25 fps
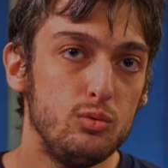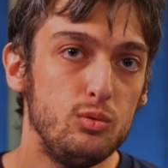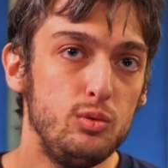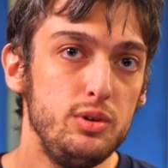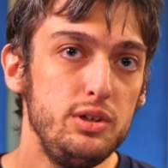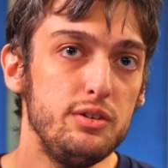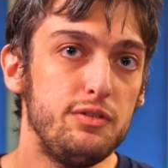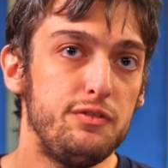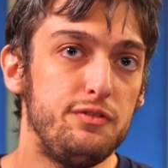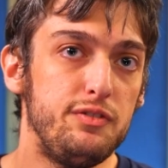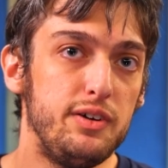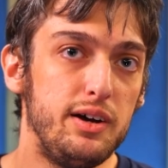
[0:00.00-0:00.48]
We
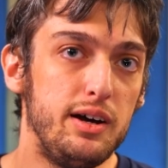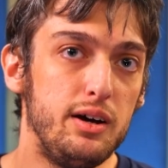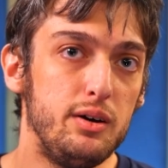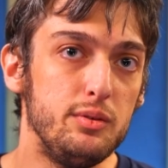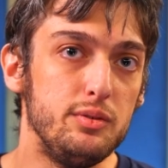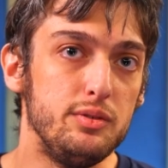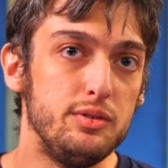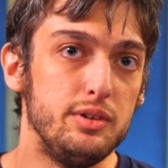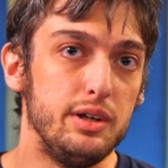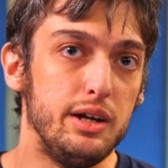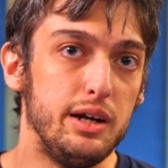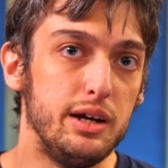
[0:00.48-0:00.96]
have
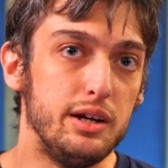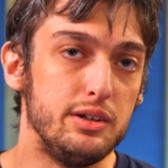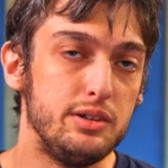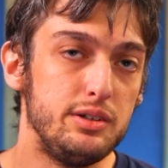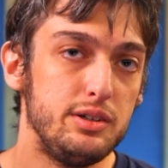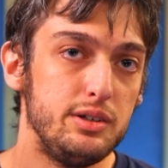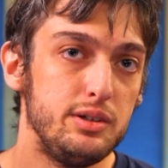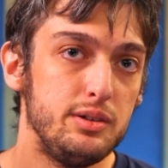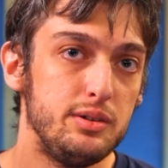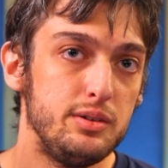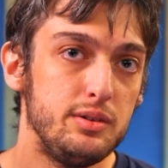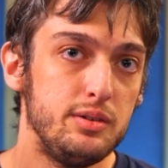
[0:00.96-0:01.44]
found that
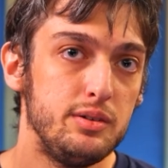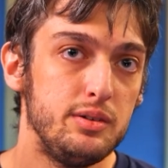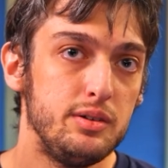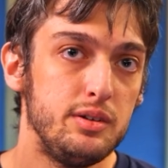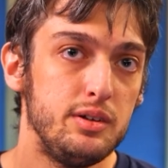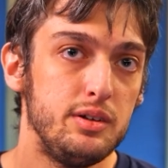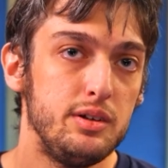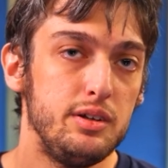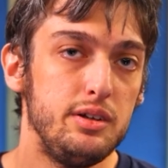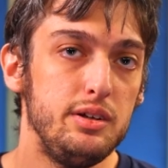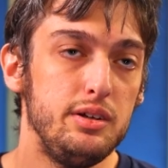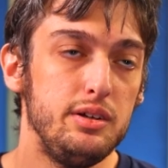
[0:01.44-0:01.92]

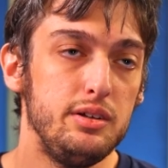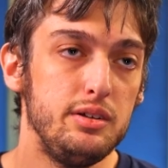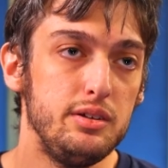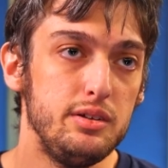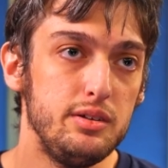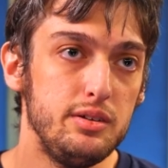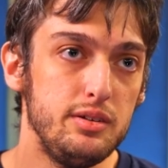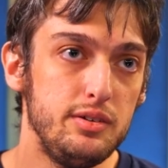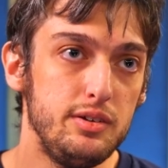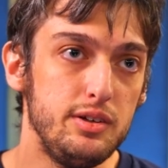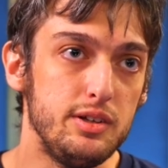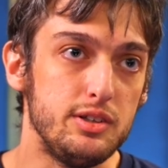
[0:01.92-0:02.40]

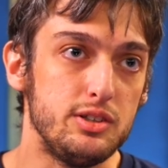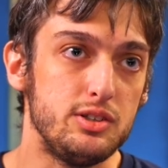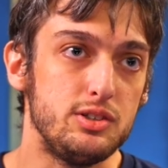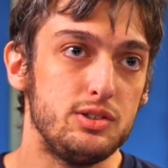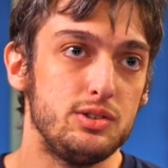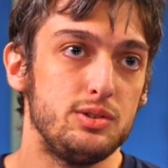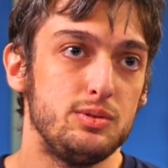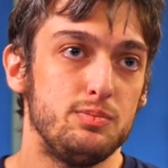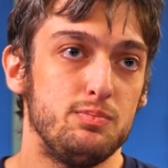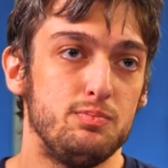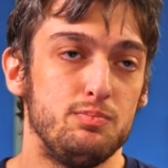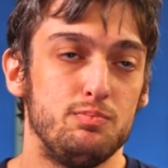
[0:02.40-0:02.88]

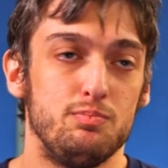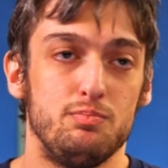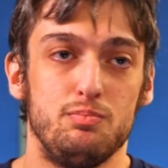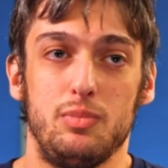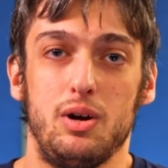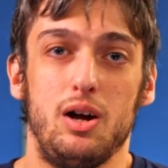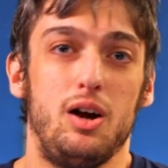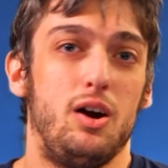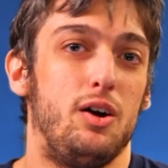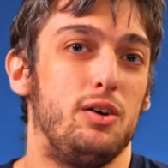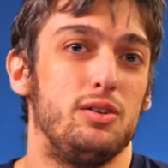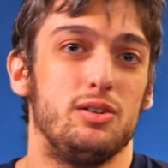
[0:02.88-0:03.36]
it's
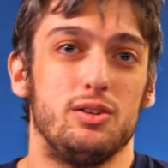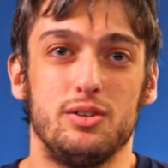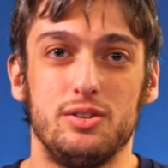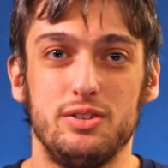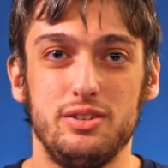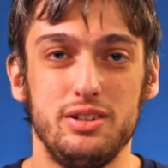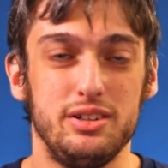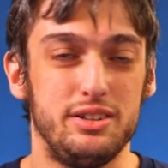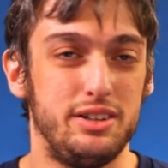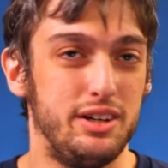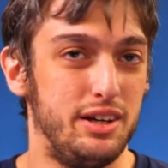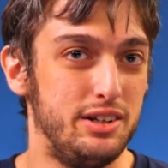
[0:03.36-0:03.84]
harder
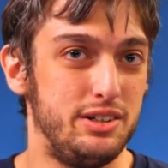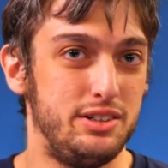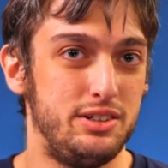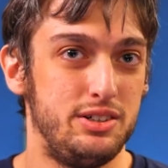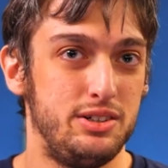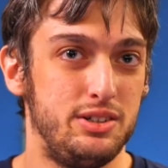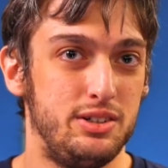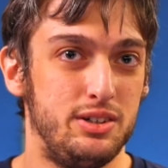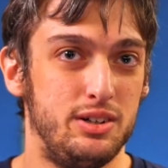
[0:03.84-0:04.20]
to get